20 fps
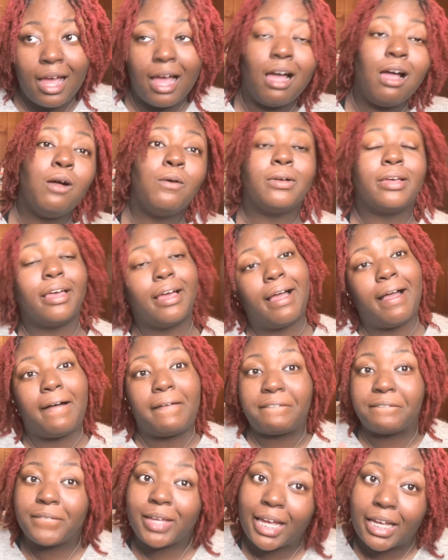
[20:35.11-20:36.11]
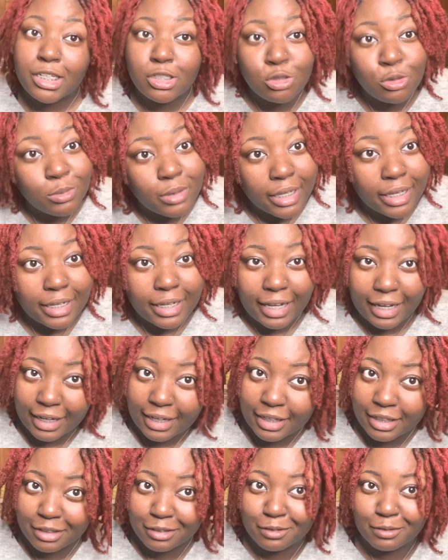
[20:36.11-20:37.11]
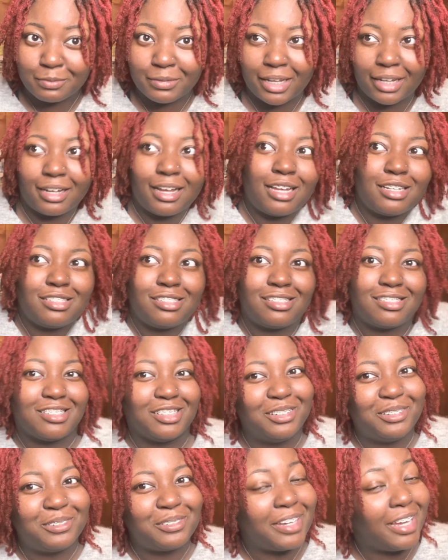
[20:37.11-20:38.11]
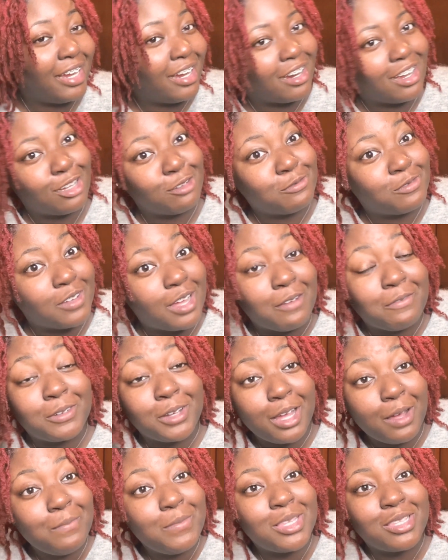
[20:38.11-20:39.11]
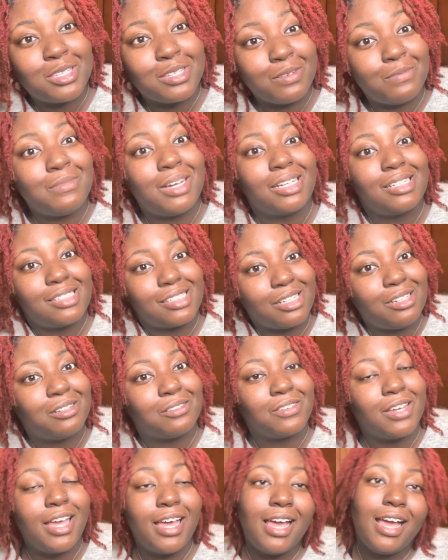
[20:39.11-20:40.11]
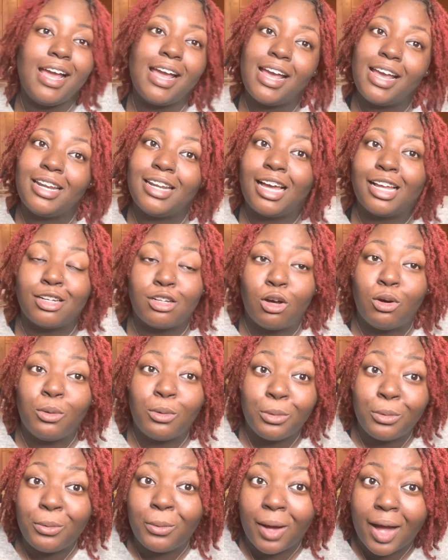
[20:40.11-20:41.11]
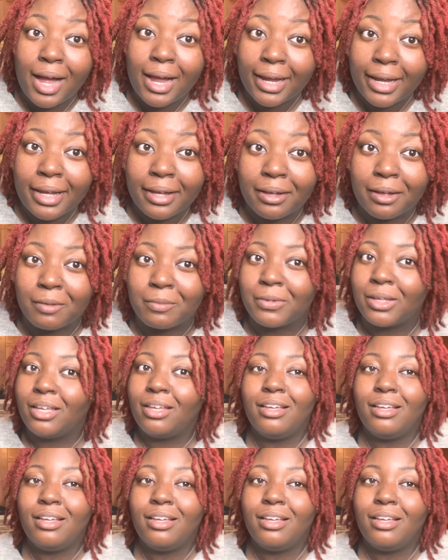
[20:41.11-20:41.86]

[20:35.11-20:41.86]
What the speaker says: I don't care how fat you think I am. Like, I just don't care. I've come into myself and I know who I am.